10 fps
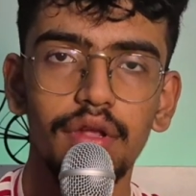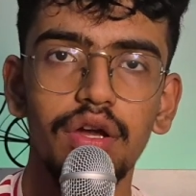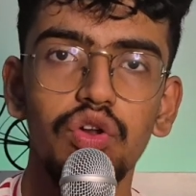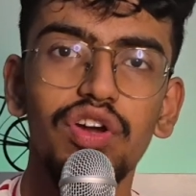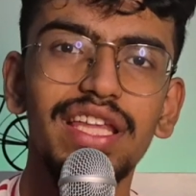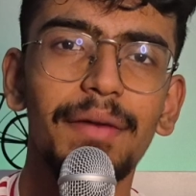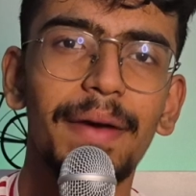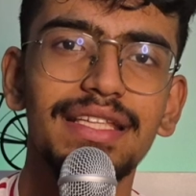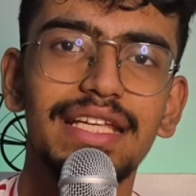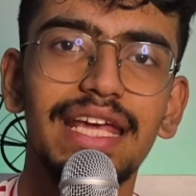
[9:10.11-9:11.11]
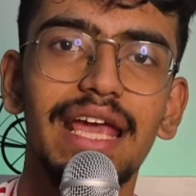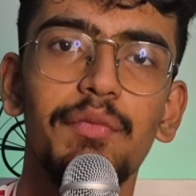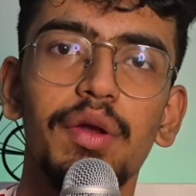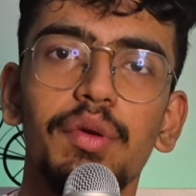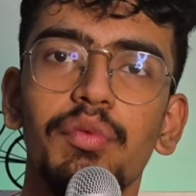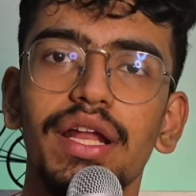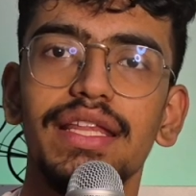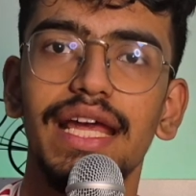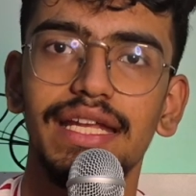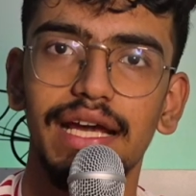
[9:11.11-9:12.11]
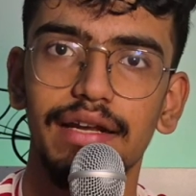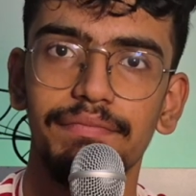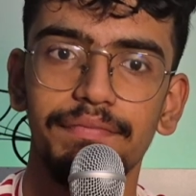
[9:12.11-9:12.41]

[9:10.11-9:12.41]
Look at the Man City game when we won at the Etihad.